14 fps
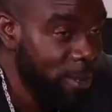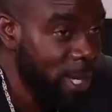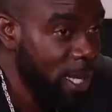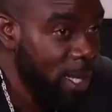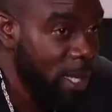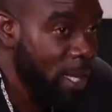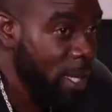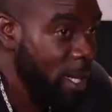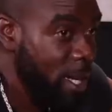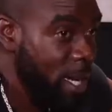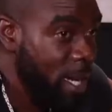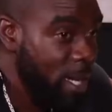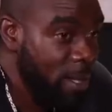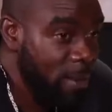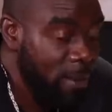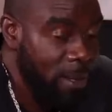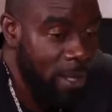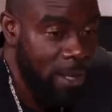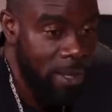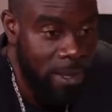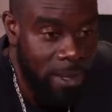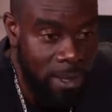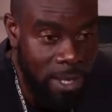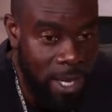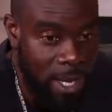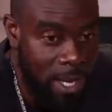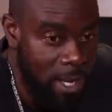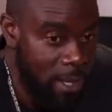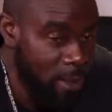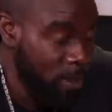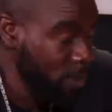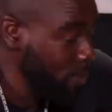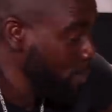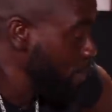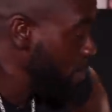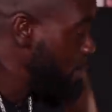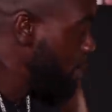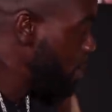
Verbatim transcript: renegade and and Delamar. delamars